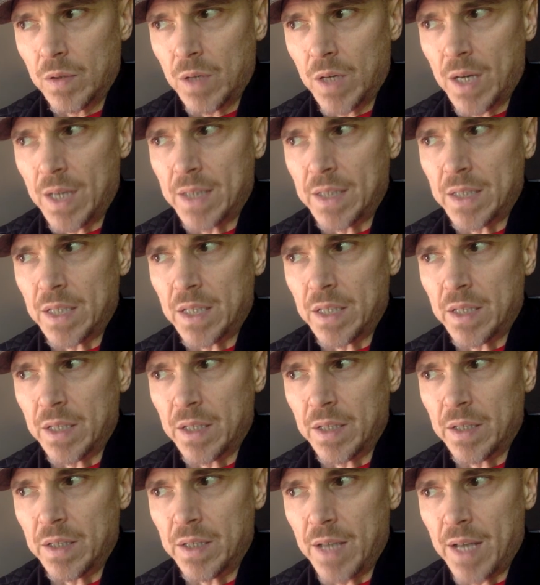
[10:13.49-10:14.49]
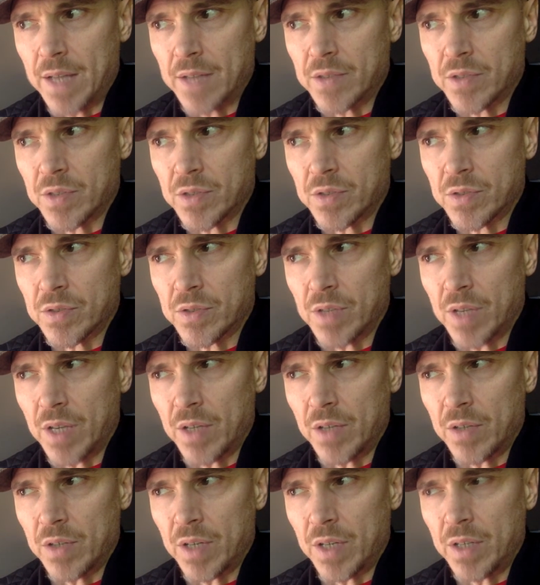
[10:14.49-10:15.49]
I needed not just, I
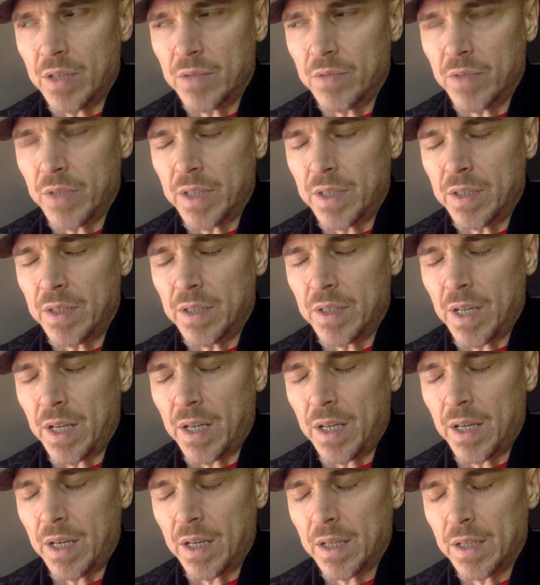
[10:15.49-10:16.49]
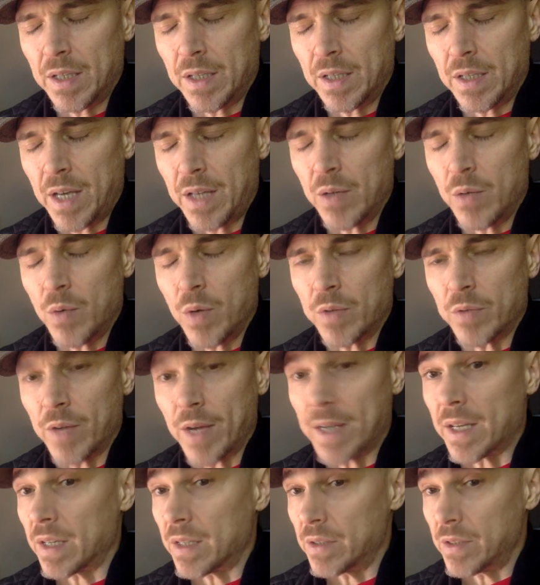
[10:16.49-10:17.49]
don't want
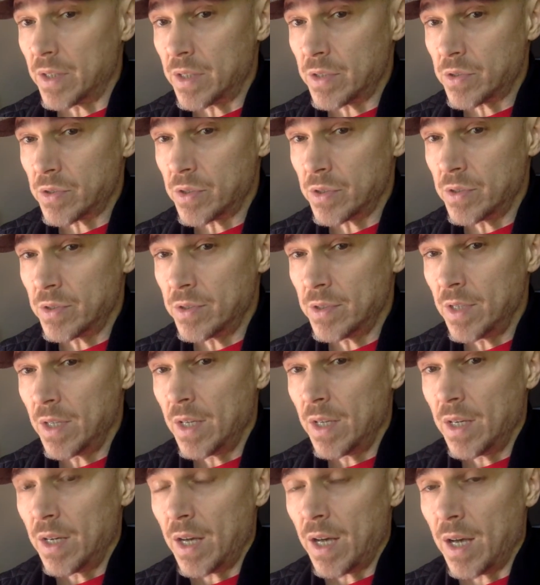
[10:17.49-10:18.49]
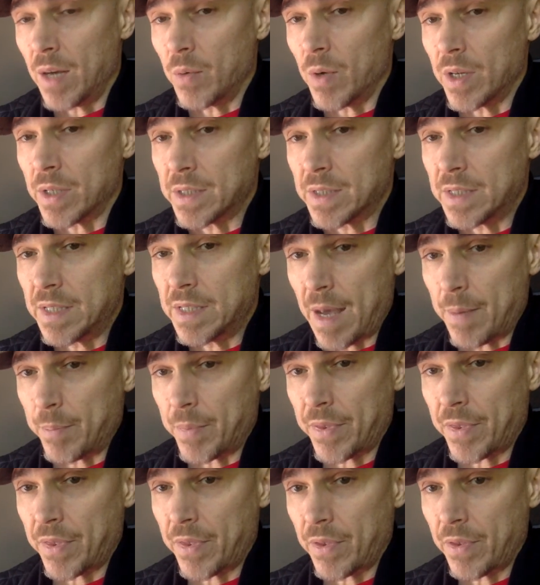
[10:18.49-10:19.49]
recognition, I want
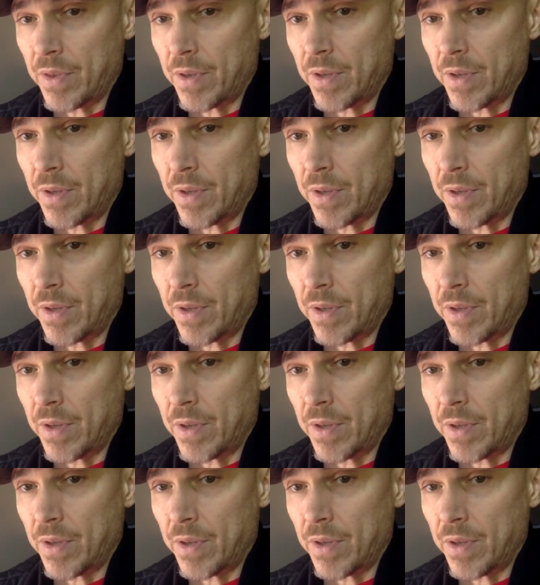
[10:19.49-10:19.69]
depth.